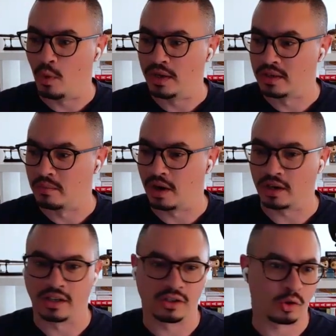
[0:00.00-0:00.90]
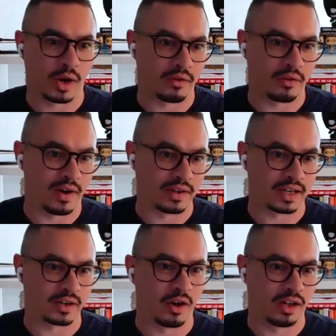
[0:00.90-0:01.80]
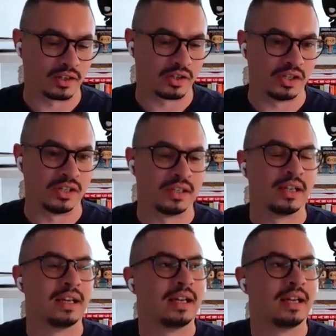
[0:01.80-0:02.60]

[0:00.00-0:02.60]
went to market, try to find technology.